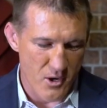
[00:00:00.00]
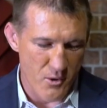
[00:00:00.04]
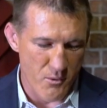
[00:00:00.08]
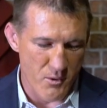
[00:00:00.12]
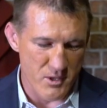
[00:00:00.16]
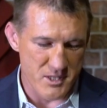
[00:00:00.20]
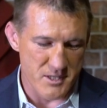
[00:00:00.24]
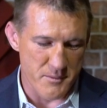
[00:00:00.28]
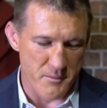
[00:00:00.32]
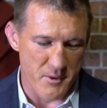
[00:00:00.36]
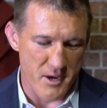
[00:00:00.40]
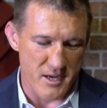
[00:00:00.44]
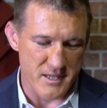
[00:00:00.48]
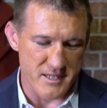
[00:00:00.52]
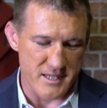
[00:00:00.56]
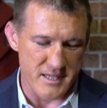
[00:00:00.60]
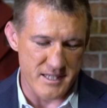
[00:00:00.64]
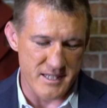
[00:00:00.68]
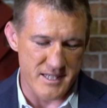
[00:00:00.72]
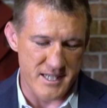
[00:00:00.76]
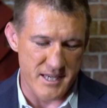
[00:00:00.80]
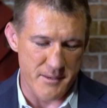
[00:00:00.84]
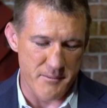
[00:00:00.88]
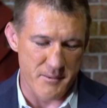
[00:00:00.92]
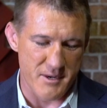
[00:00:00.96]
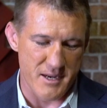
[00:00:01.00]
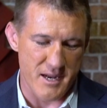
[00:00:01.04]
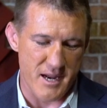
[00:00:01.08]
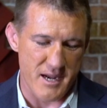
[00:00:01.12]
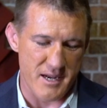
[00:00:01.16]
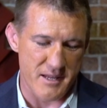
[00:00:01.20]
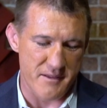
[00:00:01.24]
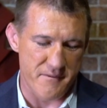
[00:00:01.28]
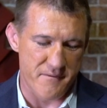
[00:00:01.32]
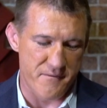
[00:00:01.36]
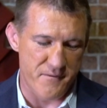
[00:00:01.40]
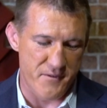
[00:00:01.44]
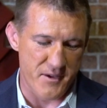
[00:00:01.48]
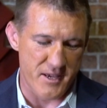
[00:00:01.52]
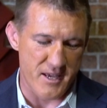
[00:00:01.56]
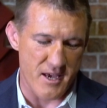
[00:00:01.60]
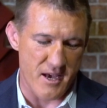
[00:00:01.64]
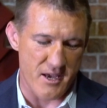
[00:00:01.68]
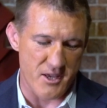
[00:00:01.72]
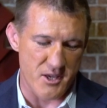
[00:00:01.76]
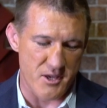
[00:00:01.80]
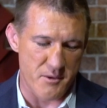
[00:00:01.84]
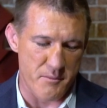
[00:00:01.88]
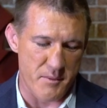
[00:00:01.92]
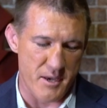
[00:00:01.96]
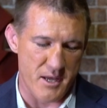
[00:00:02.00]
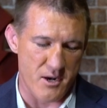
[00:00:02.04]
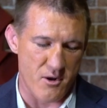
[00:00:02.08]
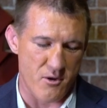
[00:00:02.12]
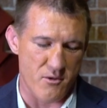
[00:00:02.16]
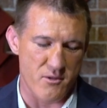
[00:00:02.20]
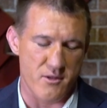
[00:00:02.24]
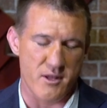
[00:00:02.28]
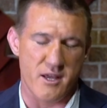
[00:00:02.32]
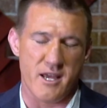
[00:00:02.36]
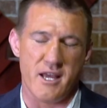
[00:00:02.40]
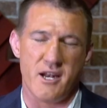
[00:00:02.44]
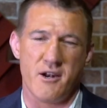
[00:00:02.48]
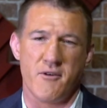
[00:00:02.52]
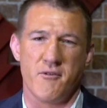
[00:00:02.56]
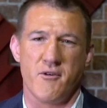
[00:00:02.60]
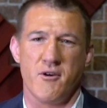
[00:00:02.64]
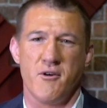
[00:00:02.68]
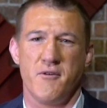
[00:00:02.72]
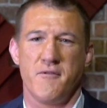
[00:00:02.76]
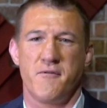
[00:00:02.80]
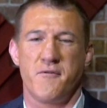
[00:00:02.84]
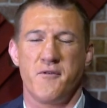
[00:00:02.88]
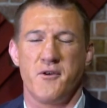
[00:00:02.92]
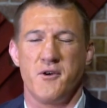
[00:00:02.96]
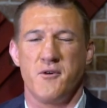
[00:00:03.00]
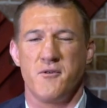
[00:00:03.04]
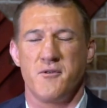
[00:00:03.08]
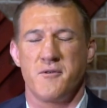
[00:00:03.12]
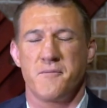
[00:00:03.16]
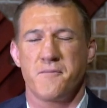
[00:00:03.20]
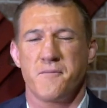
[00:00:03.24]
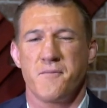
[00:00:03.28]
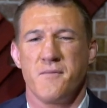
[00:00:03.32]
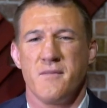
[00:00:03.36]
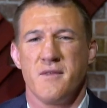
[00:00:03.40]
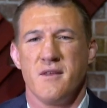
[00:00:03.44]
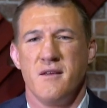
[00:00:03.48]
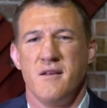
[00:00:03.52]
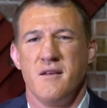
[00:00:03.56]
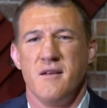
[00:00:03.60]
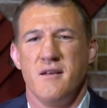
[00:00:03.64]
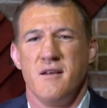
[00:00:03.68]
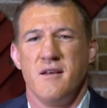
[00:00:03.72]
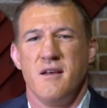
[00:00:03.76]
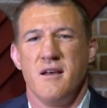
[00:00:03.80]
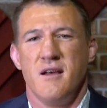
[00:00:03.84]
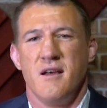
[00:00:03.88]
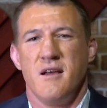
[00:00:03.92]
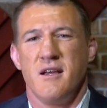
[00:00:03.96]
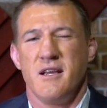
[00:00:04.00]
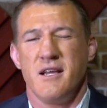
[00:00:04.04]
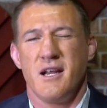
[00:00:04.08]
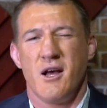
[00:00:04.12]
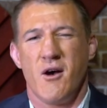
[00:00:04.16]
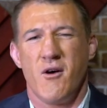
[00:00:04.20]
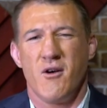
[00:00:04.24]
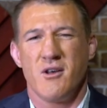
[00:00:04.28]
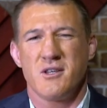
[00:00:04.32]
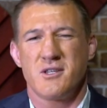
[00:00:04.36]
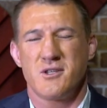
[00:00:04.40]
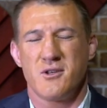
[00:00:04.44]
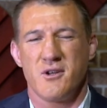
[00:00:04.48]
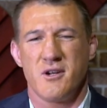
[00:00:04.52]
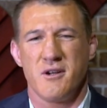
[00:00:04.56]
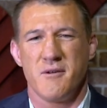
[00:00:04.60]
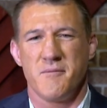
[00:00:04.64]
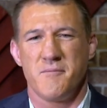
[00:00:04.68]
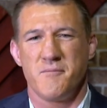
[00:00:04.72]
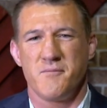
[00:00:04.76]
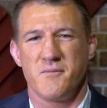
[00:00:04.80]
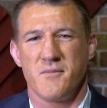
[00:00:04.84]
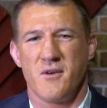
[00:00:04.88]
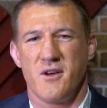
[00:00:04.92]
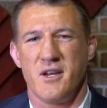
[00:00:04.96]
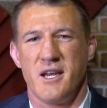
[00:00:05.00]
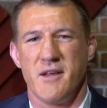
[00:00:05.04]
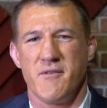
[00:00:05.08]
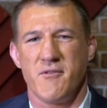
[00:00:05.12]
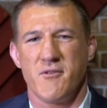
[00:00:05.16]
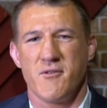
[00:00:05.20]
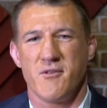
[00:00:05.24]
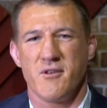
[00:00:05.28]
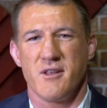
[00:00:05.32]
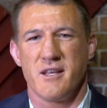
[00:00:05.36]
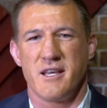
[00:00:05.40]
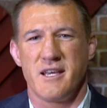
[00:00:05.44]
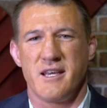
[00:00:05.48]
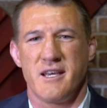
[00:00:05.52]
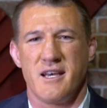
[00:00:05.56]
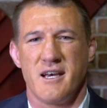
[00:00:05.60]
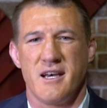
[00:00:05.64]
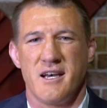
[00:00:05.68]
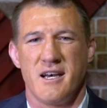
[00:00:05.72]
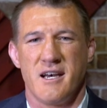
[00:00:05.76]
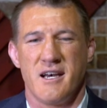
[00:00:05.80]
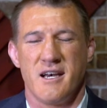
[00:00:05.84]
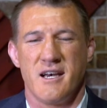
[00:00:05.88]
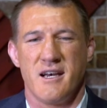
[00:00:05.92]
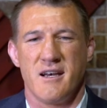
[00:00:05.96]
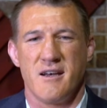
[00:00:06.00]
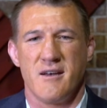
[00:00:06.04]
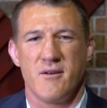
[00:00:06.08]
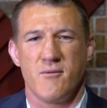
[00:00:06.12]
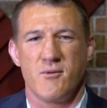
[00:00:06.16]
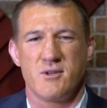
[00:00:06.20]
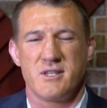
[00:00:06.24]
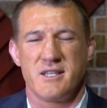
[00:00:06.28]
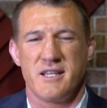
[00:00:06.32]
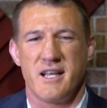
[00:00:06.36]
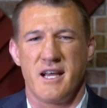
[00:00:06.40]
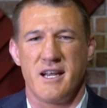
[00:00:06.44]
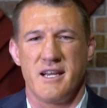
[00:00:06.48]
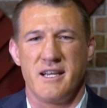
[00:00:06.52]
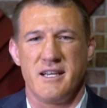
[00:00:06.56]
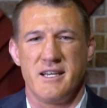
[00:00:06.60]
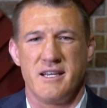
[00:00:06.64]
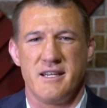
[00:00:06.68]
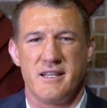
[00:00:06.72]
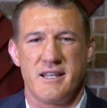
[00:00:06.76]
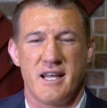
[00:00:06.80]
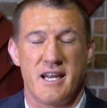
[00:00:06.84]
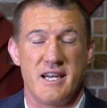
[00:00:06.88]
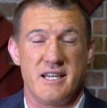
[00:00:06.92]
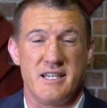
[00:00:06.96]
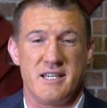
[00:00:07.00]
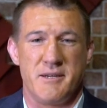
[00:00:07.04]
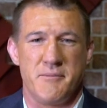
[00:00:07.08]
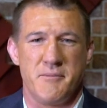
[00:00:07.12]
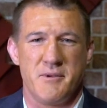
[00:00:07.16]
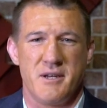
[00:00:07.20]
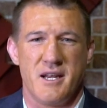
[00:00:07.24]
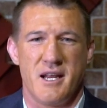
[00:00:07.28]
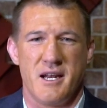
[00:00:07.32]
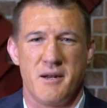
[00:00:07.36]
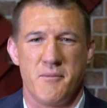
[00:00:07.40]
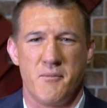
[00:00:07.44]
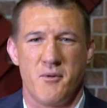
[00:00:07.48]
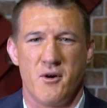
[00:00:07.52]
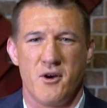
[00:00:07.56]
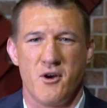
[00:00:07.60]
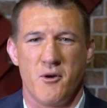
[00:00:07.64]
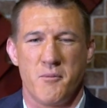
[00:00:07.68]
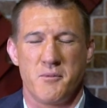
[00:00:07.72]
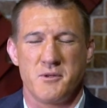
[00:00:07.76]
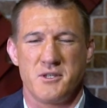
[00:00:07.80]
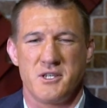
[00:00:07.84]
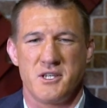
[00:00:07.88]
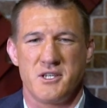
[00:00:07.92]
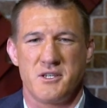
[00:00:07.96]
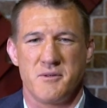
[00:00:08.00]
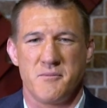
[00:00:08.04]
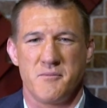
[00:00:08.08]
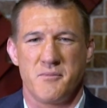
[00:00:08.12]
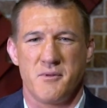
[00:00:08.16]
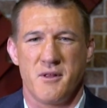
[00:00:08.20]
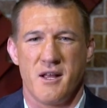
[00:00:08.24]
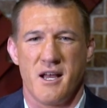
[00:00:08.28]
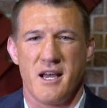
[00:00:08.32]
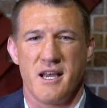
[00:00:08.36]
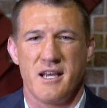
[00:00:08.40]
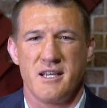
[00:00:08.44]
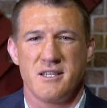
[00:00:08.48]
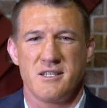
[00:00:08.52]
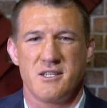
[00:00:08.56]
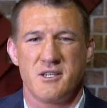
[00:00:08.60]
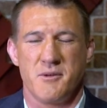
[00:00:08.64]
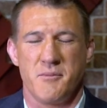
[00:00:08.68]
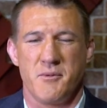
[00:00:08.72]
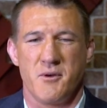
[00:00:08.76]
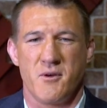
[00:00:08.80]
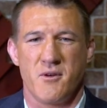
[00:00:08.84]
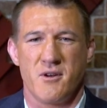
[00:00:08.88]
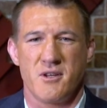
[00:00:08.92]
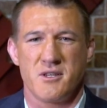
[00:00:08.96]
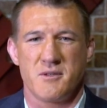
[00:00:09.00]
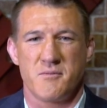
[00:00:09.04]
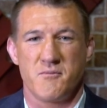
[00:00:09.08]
Who was the most intimidating figure you met on the NRL field? You know, I never really wasn't that intimidated by opposition players, to be